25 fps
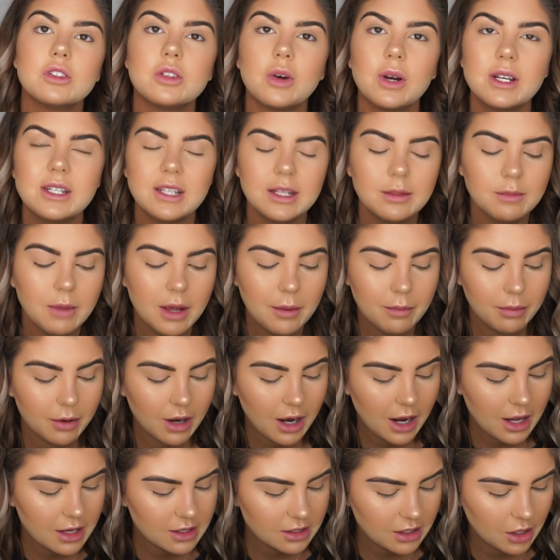So I did my
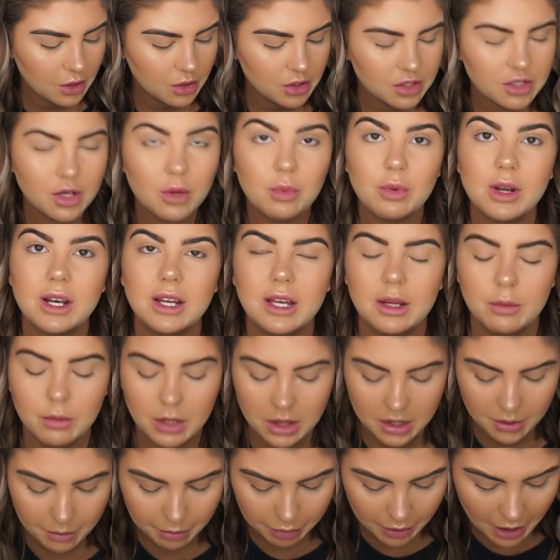brows. I also went in
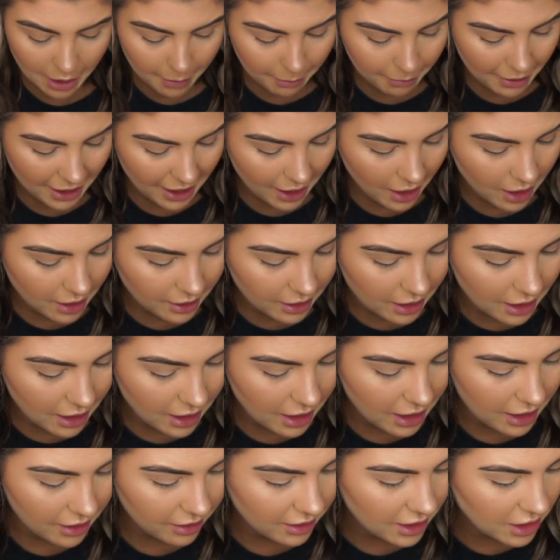with a brow powder,
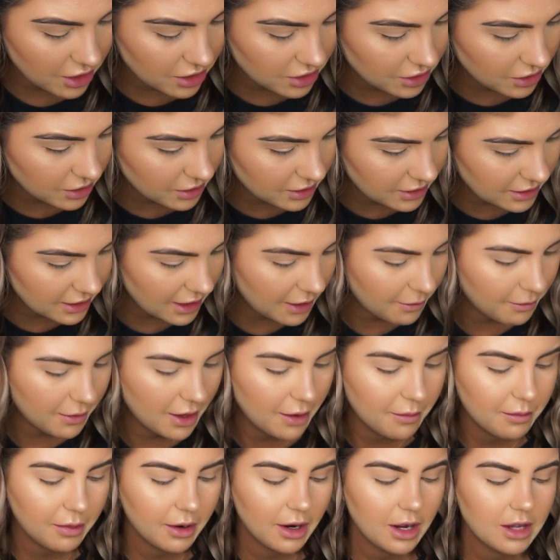and then to set
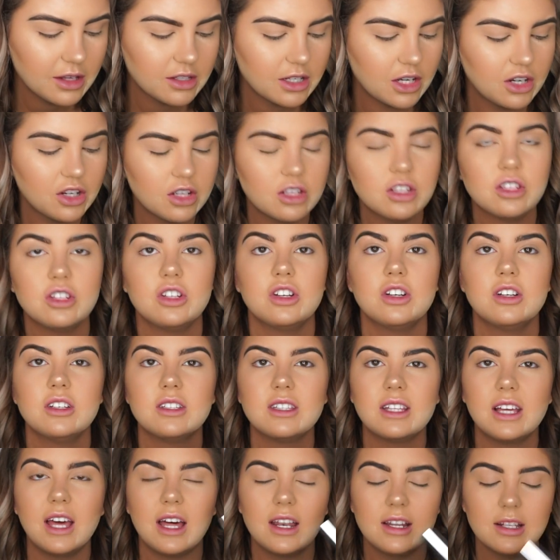my brows I just used
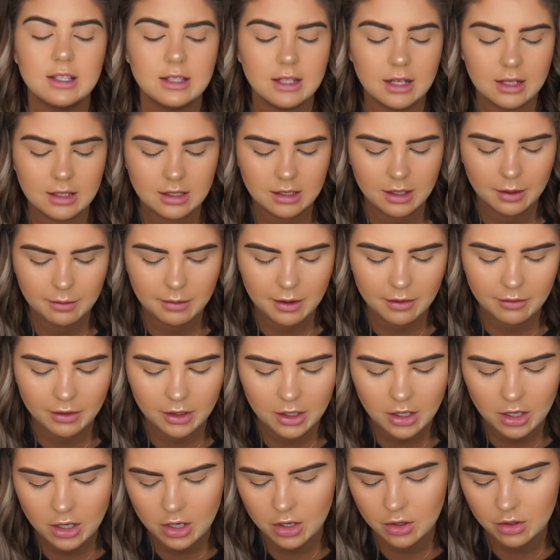the Anastasia
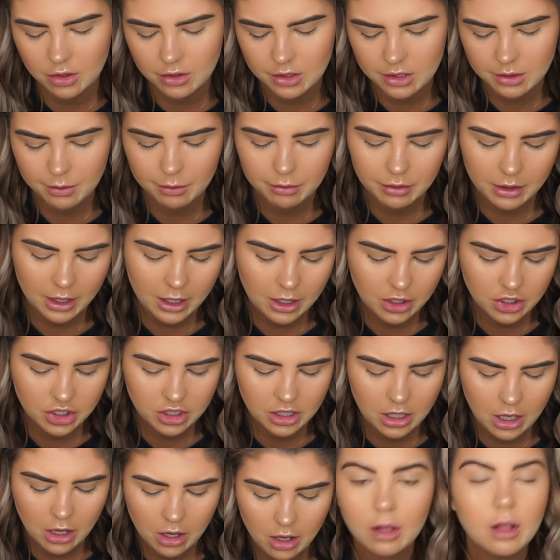Beverly Hills brow
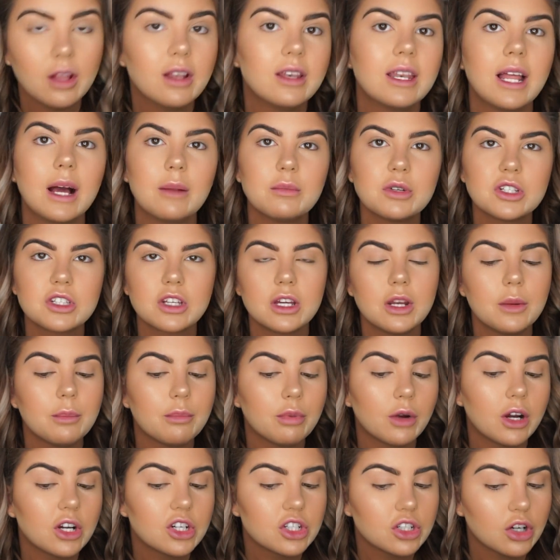gel. Now I'm just going to
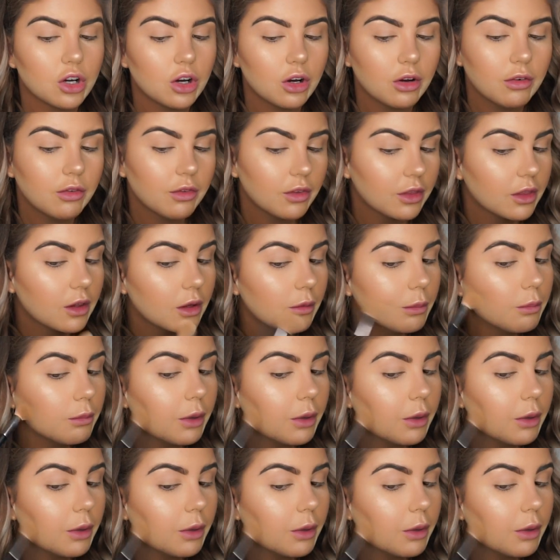brush off the